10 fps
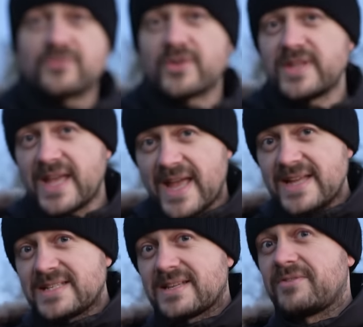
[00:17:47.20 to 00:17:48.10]
for the
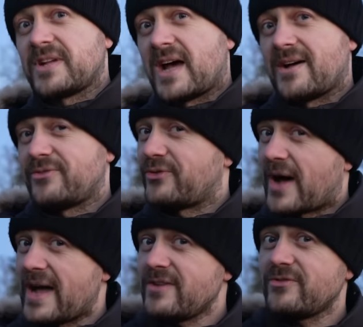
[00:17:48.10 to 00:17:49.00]
A7R
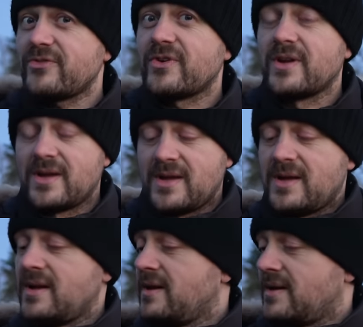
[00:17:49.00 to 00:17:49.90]
V.
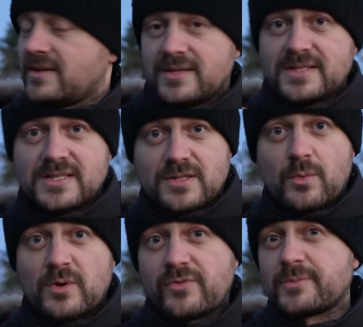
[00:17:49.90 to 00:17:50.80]
This is the
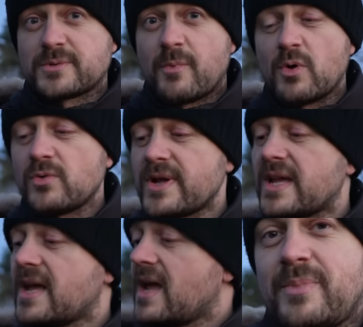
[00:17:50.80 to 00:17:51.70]
one from Smallrig.
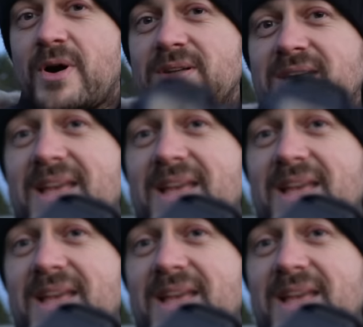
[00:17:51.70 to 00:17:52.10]
But